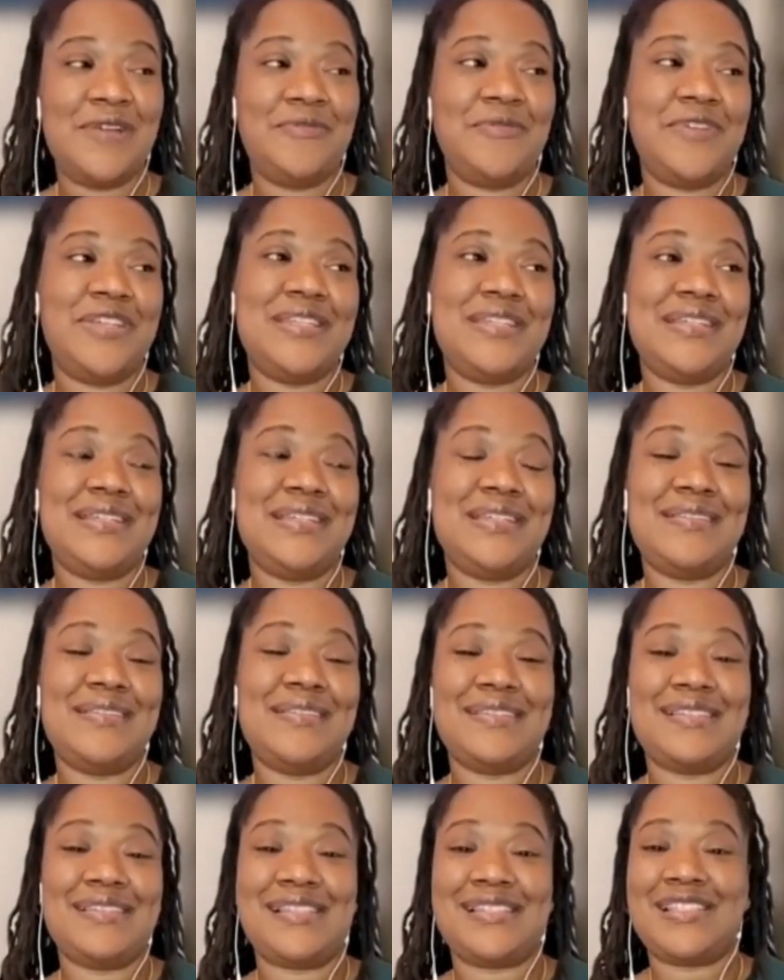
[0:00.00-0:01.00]
We need
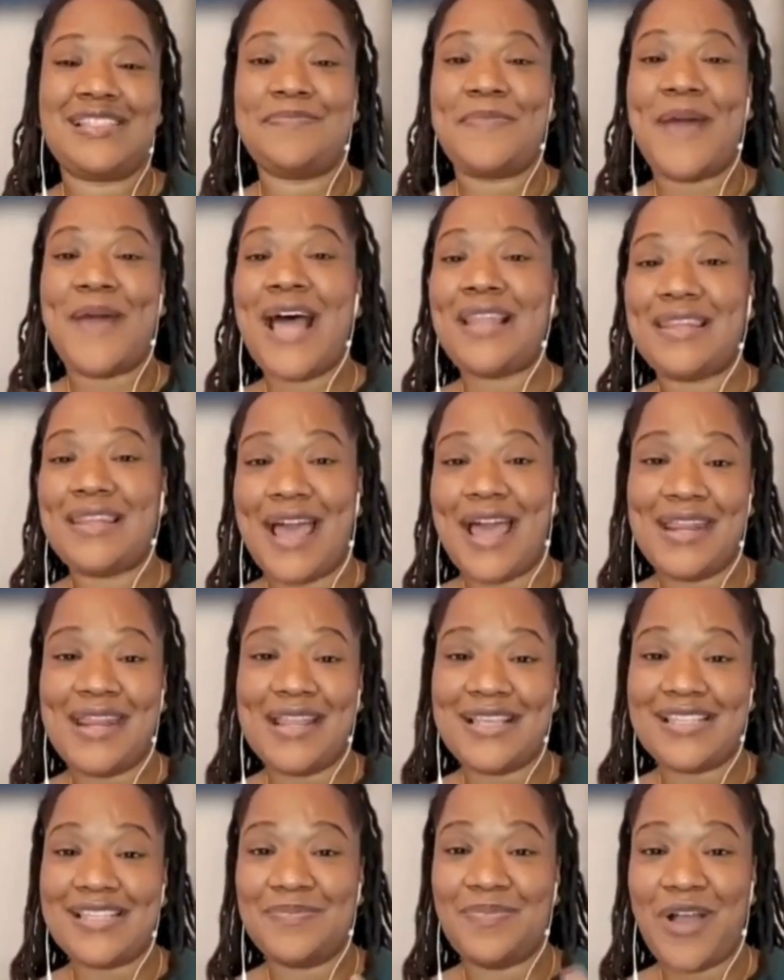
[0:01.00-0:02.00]
the spotlight
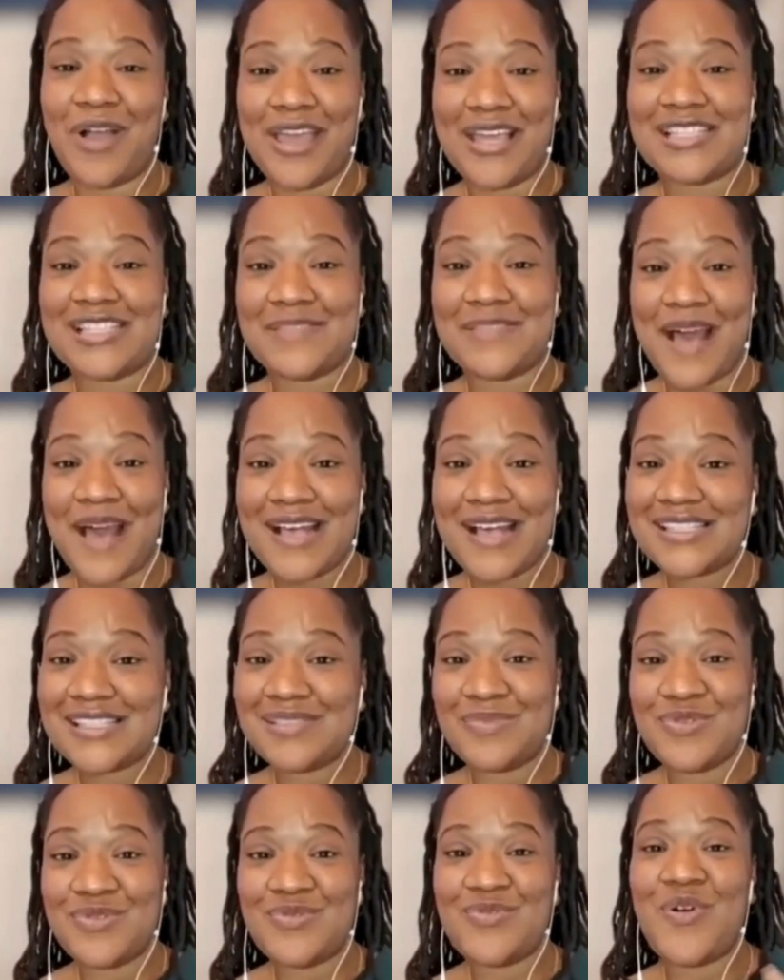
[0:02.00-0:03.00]
as bright as
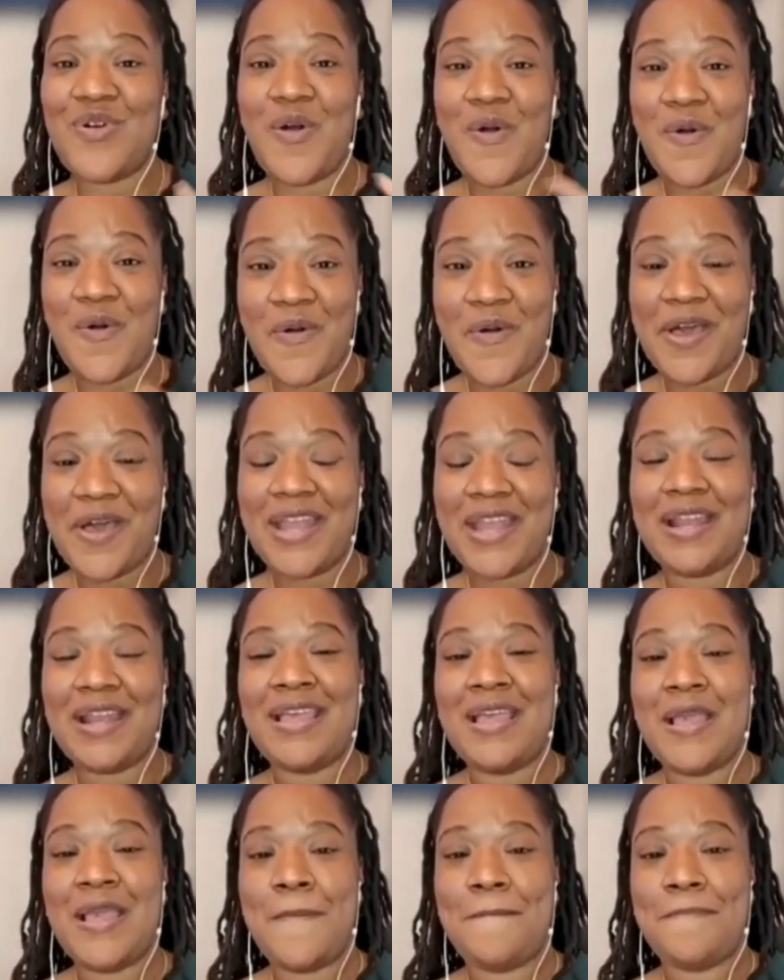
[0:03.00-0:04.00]
possible on
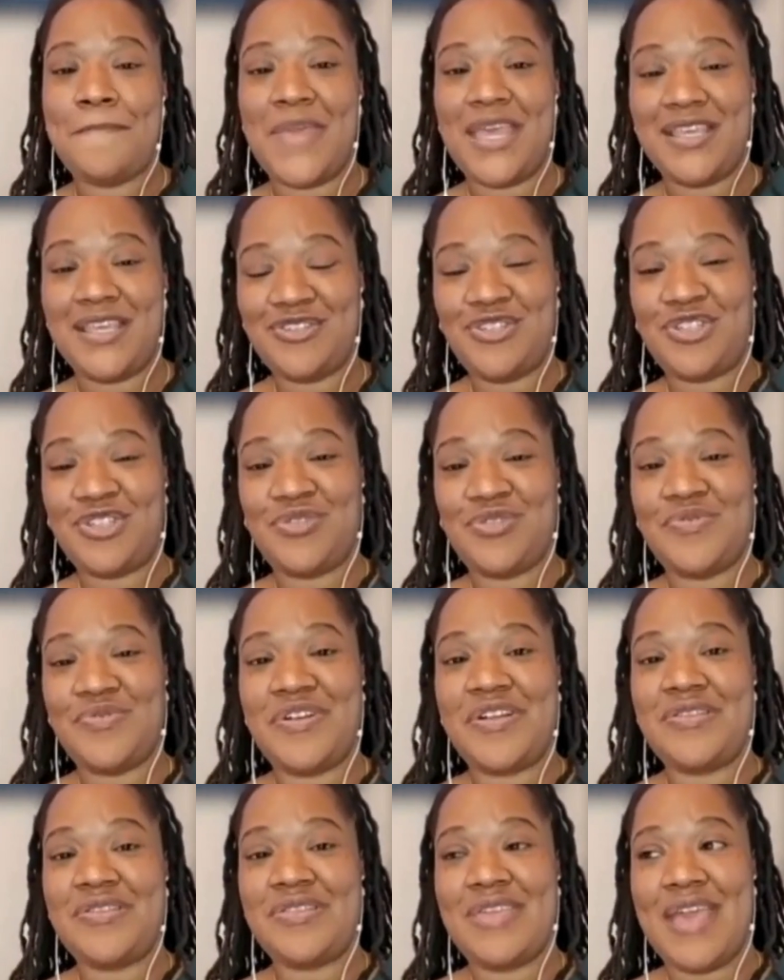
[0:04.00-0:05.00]
making
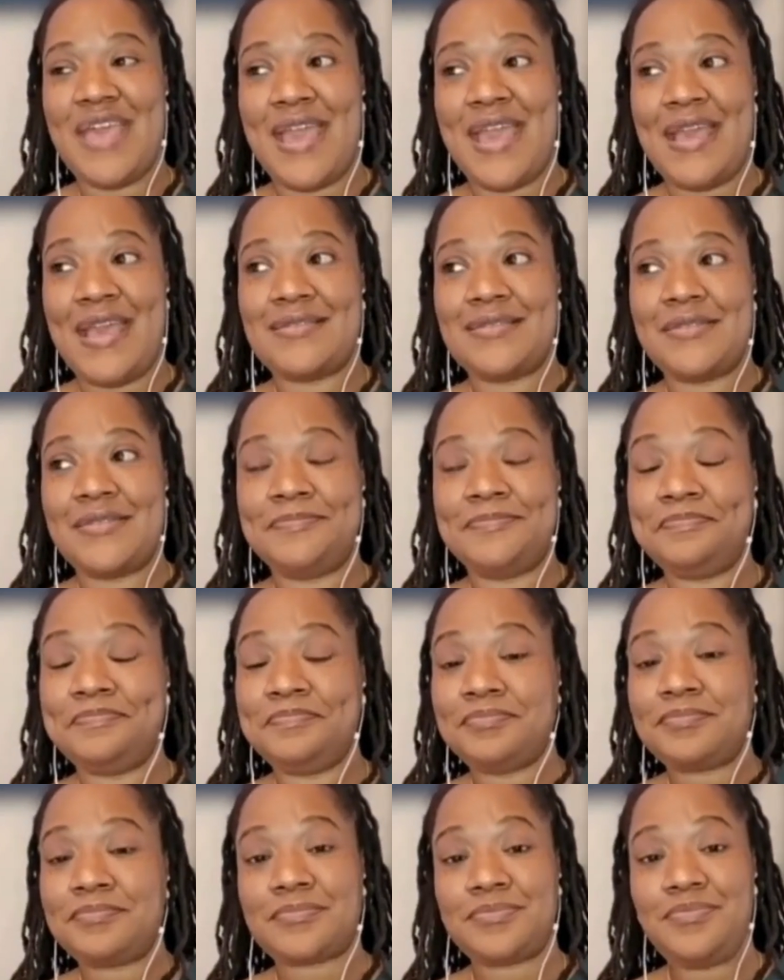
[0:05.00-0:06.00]
sure that
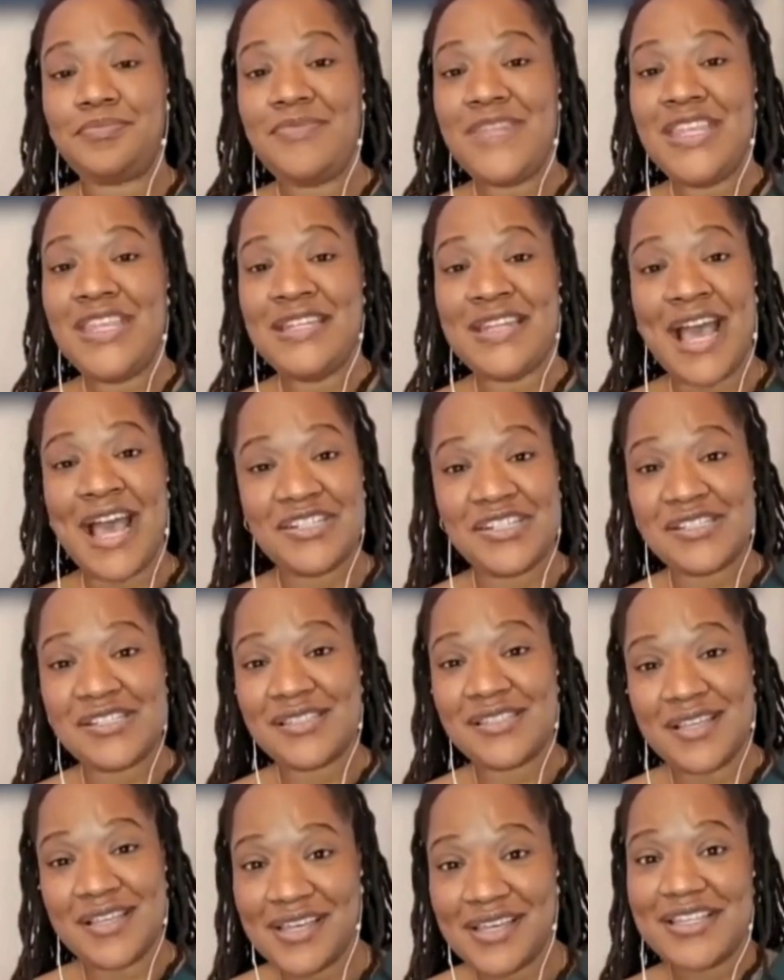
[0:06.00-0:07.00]
not
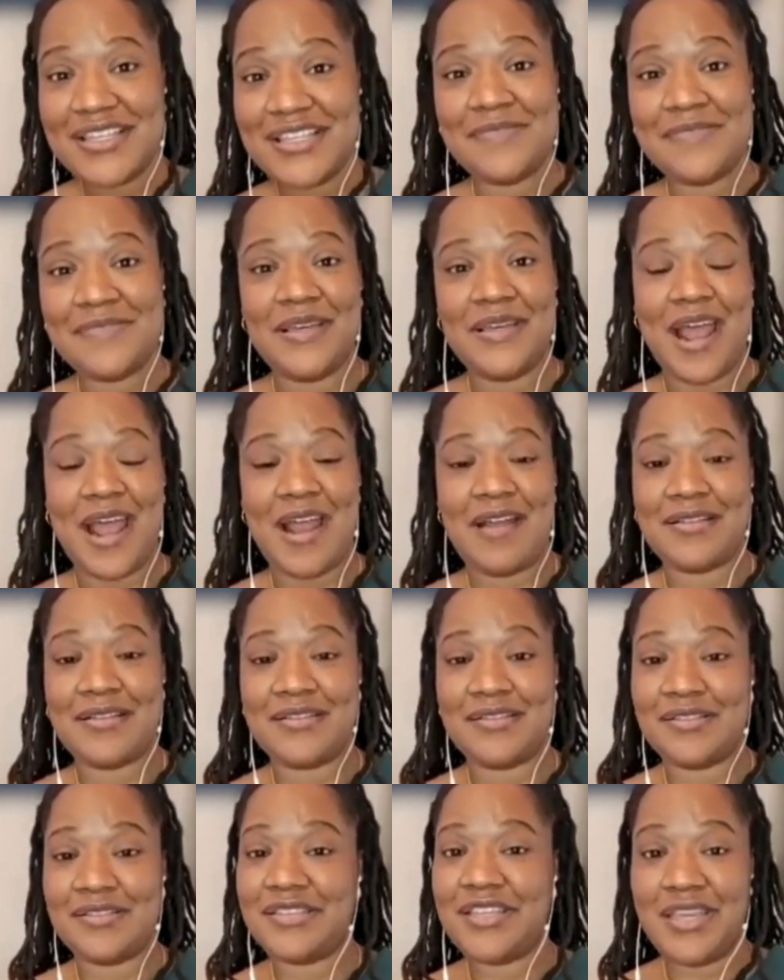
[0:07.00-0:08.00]
just us, but our
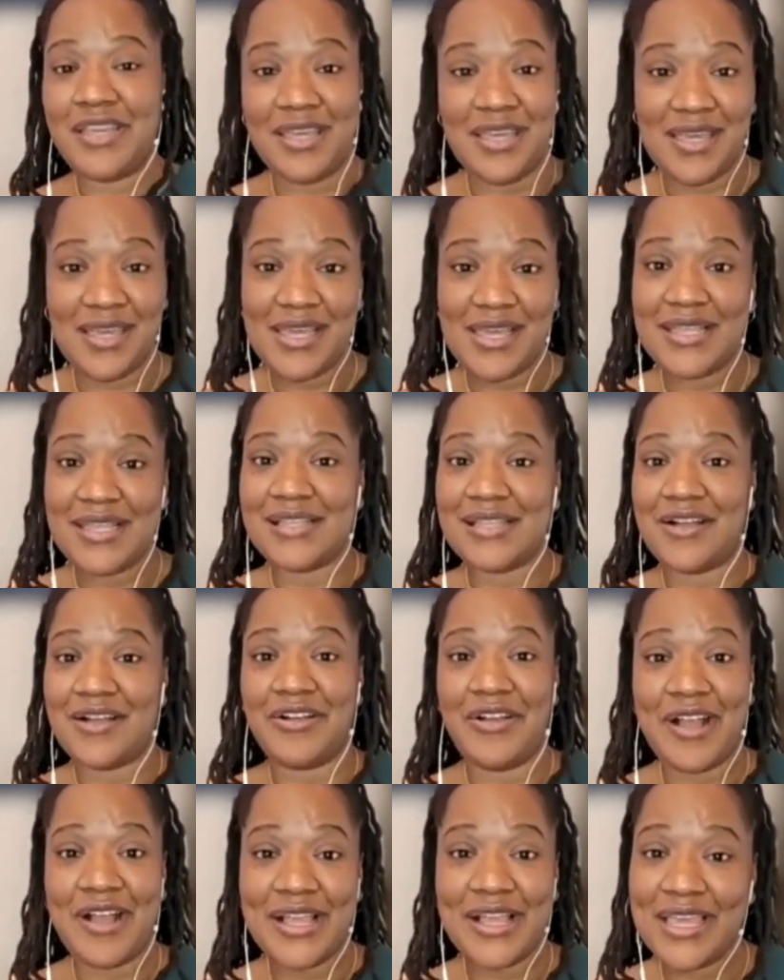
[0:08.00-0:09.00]
kids, our
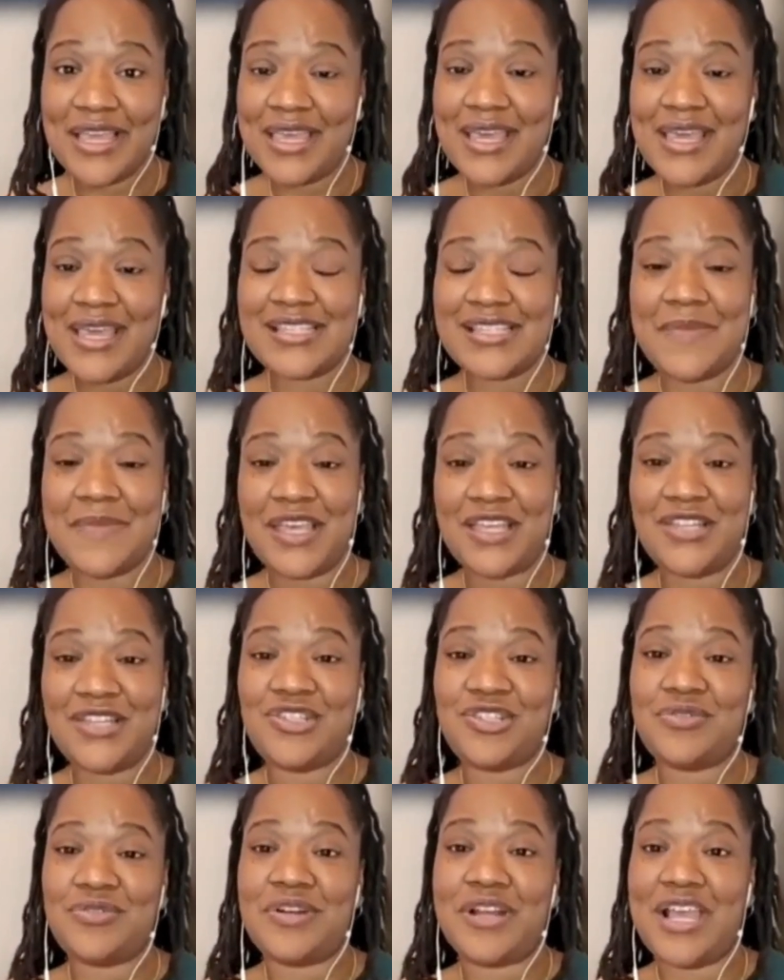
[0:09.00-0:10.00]
grandkids, making
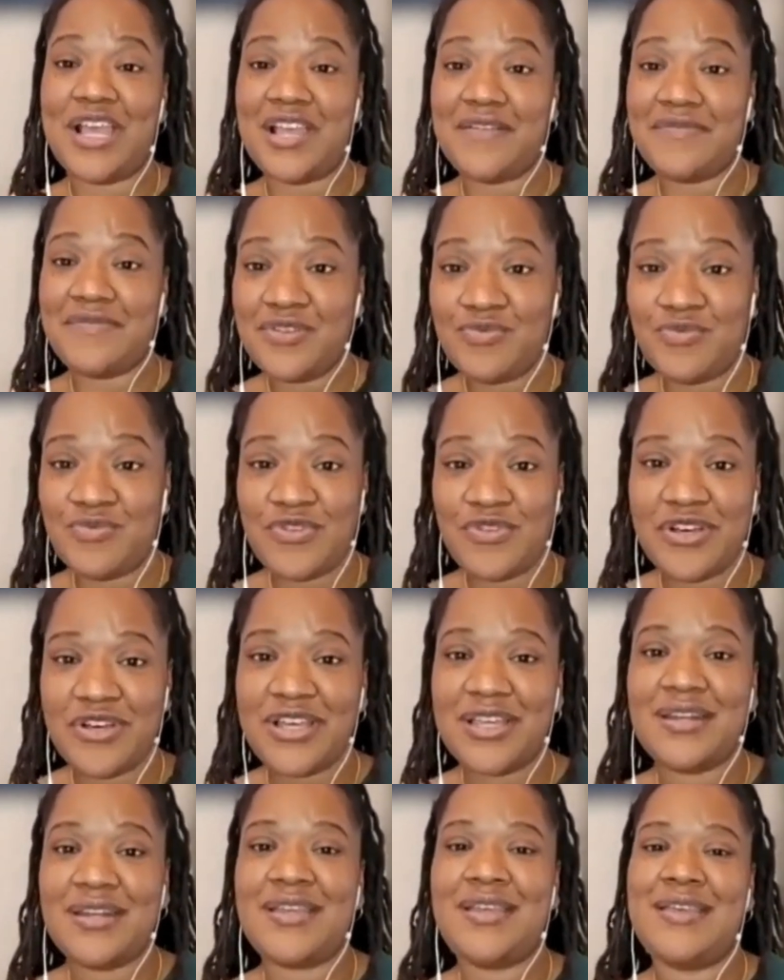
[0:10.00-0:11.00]
sure
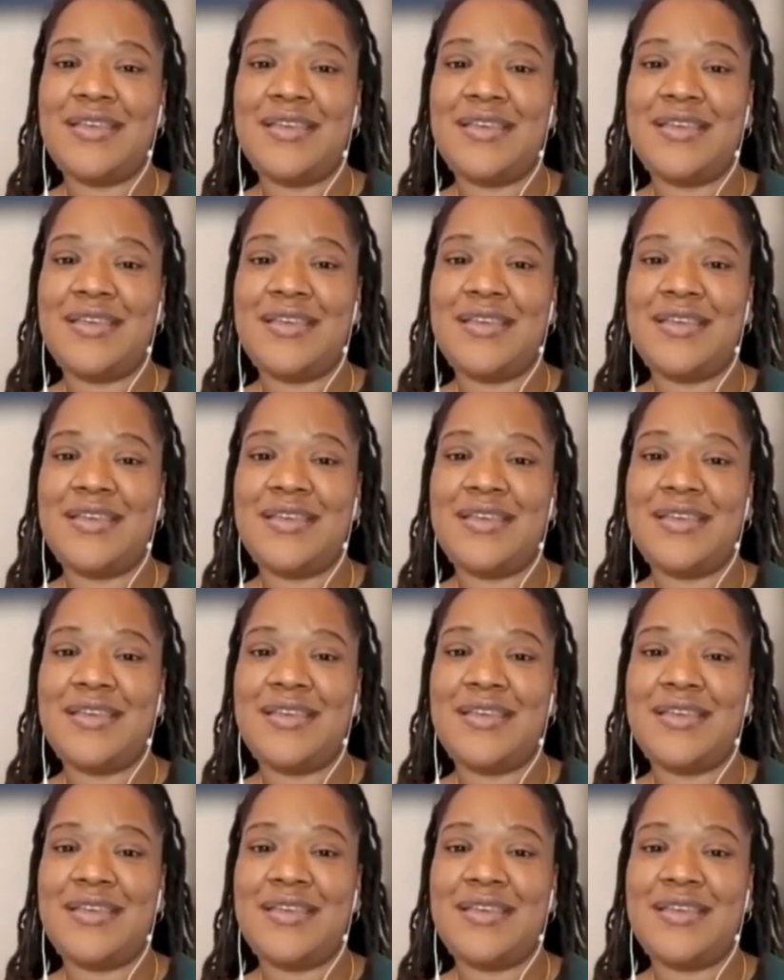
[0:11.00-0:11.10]
everyone